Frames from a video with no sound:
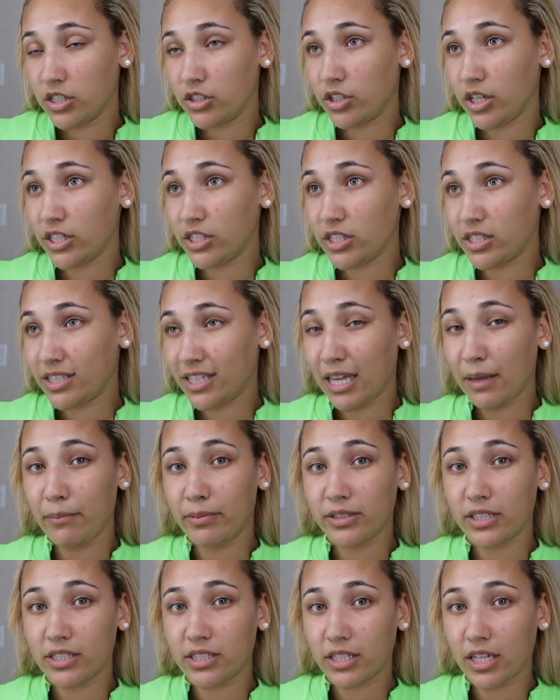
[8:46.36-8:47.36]
Should I just
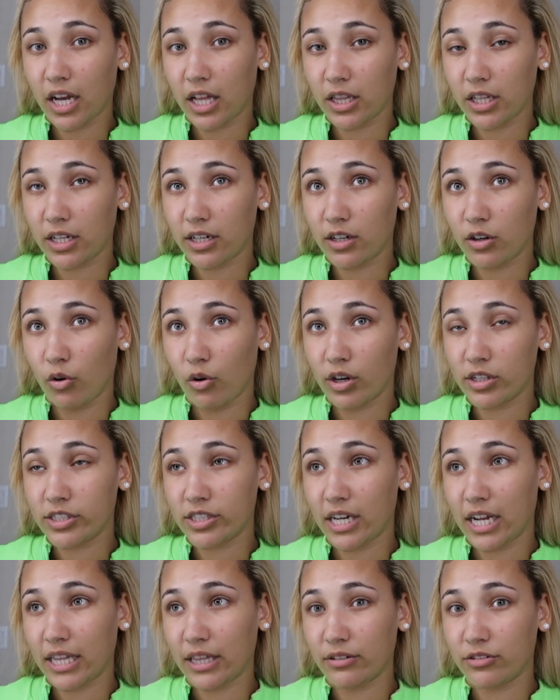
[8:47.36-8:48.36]
keep it this color, or
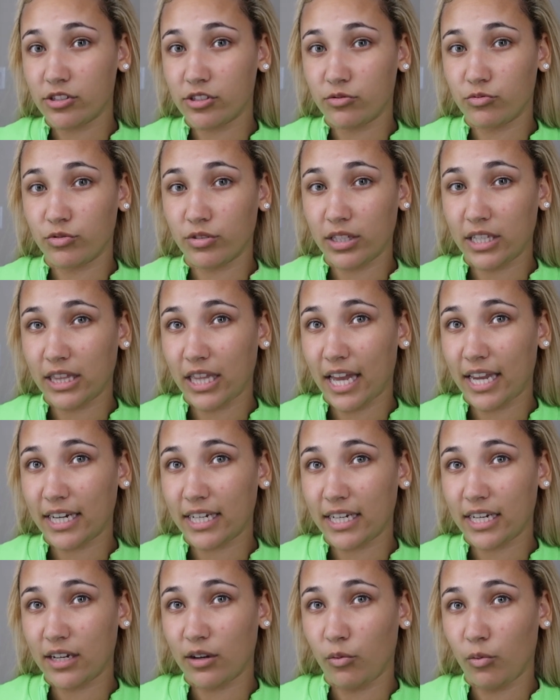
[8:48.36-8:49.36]
should I just really
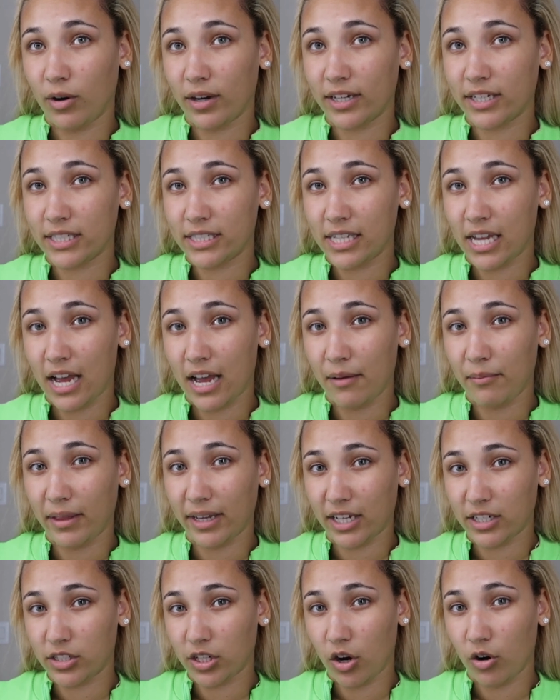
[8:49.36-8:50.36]
lighten it one good time,
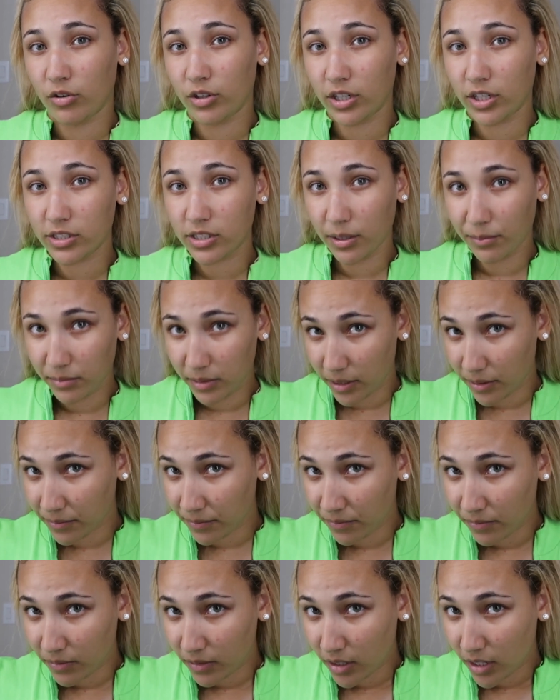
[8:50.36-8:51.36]
like a toner or
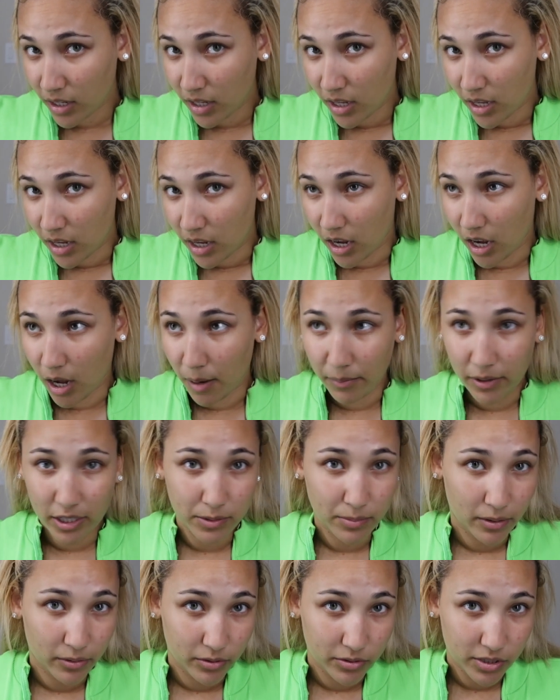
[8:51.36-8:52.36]
something?
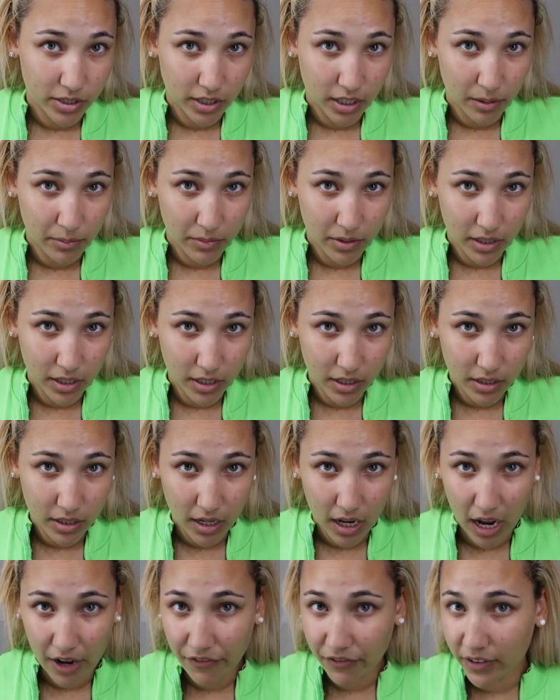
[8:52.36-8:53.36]
Because my roots are coming
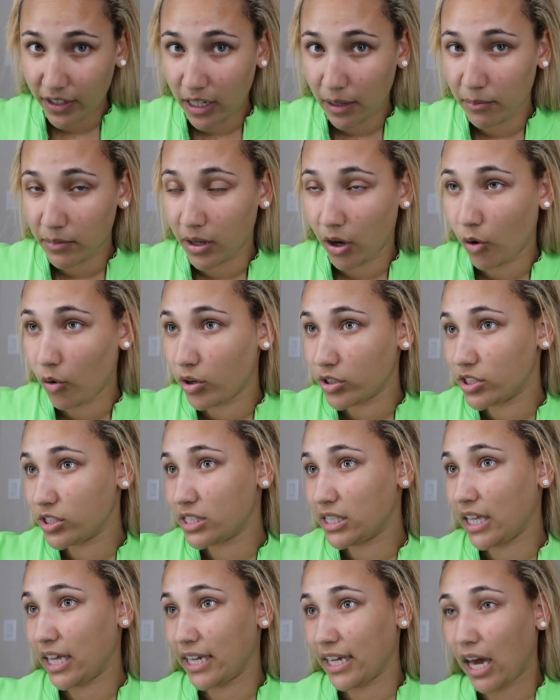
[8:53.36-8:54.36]
in. I feel like I'm, or
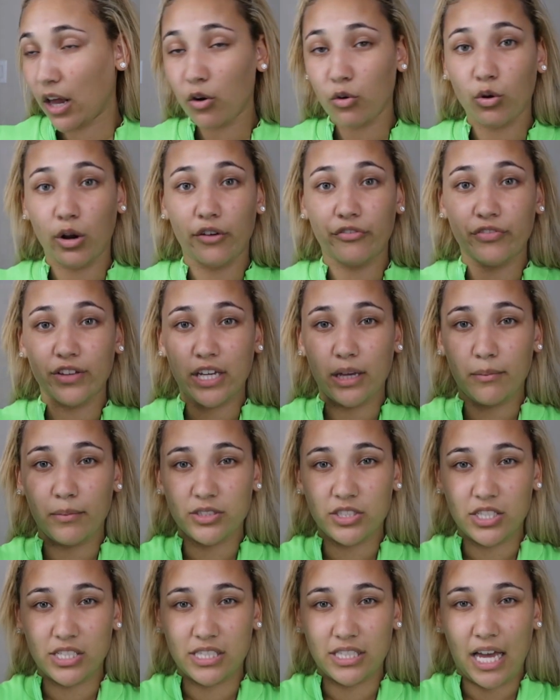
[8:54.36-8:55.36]
just like, I don't know, I feel like I'm
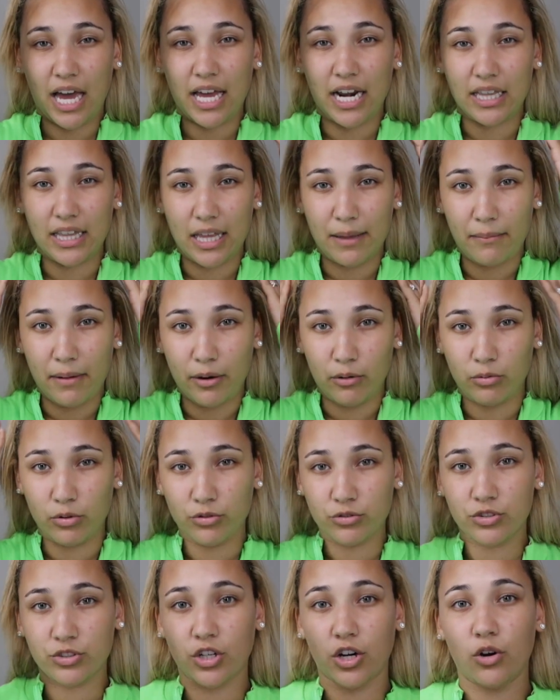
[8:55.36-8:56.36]
gonna just kind of let my
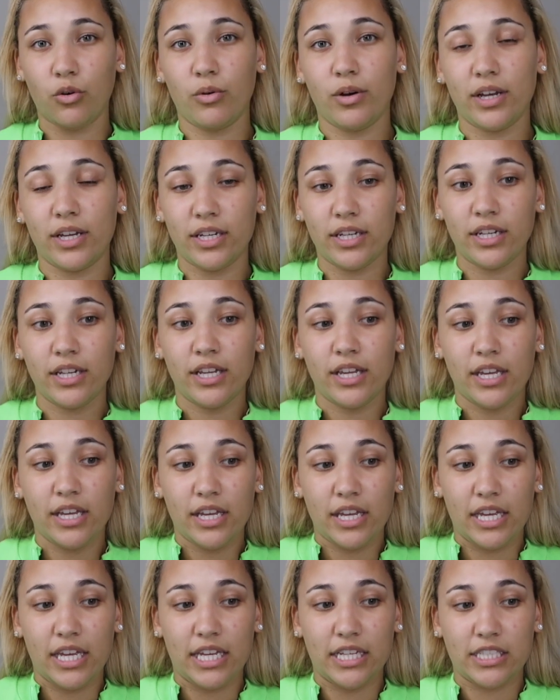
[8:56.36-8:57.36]
roots grow in
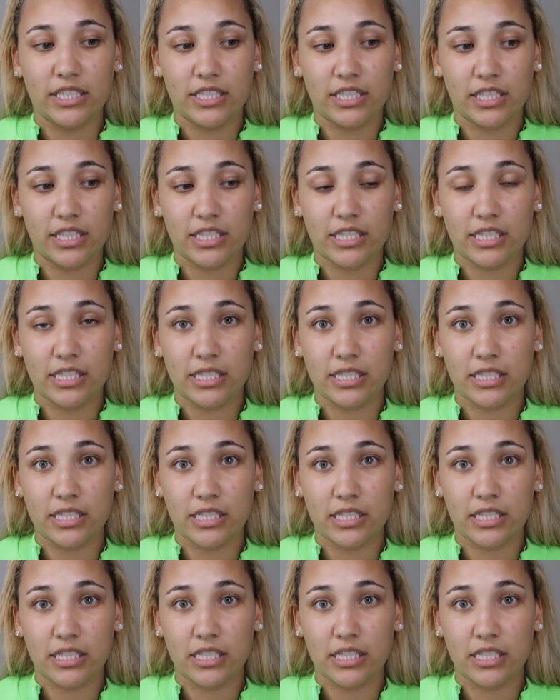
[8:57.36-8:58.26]
and just,